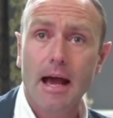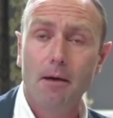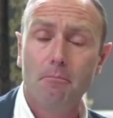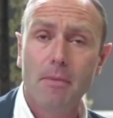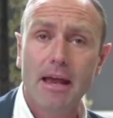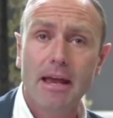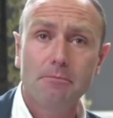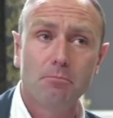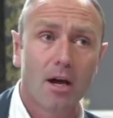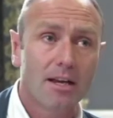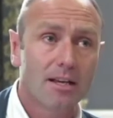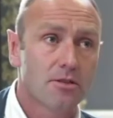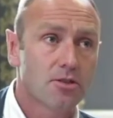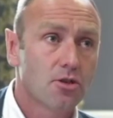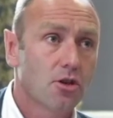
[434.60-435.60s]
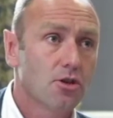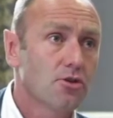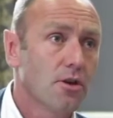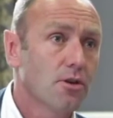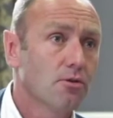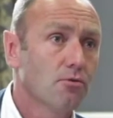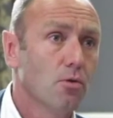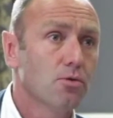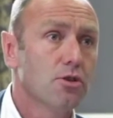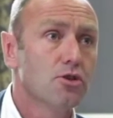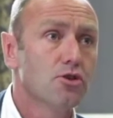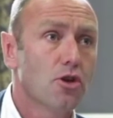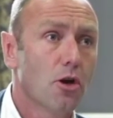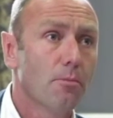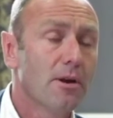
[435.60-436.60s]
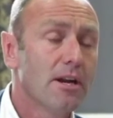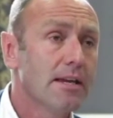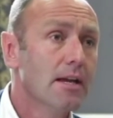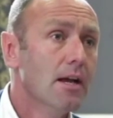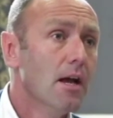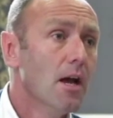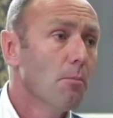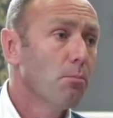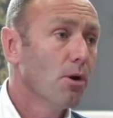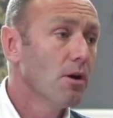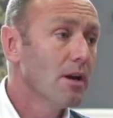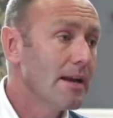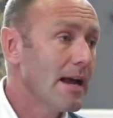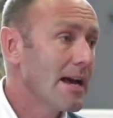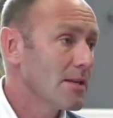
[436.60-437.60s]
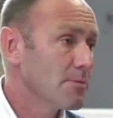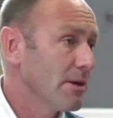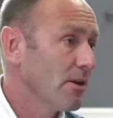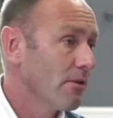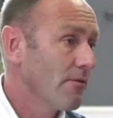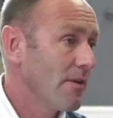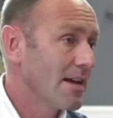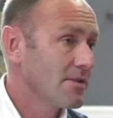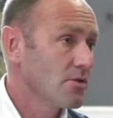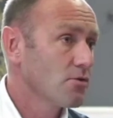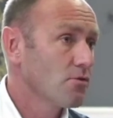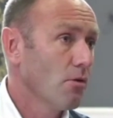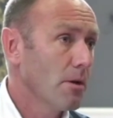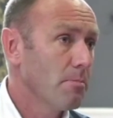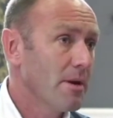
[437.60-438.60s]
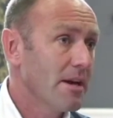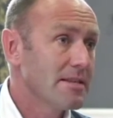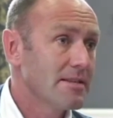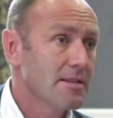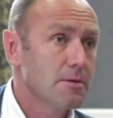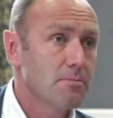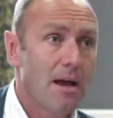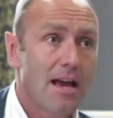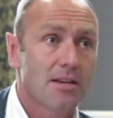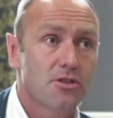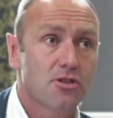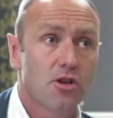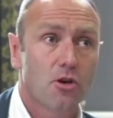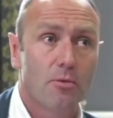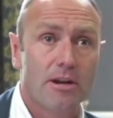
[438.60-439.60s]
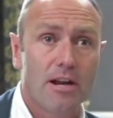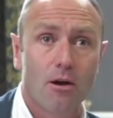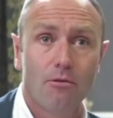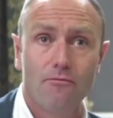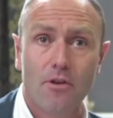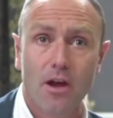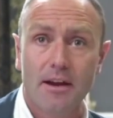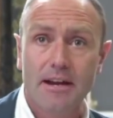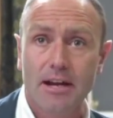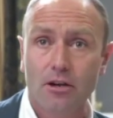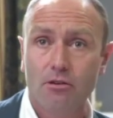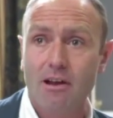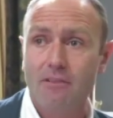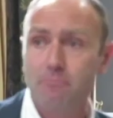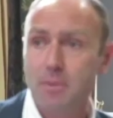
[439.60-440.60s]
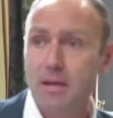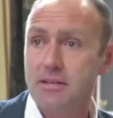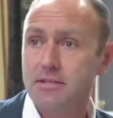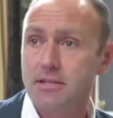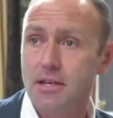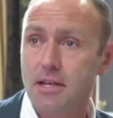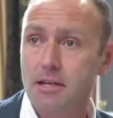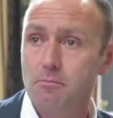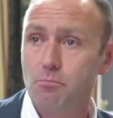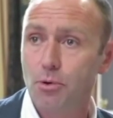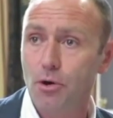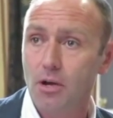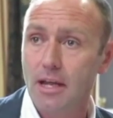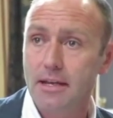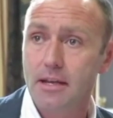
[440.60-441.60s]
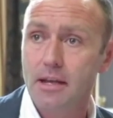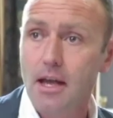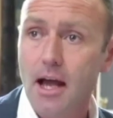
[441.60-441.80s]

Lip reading: and Maine. Michael's touched on our growth in Germany. Berlin has been our fastest growing base this past year. We now have 9 aircraft based in Berlin,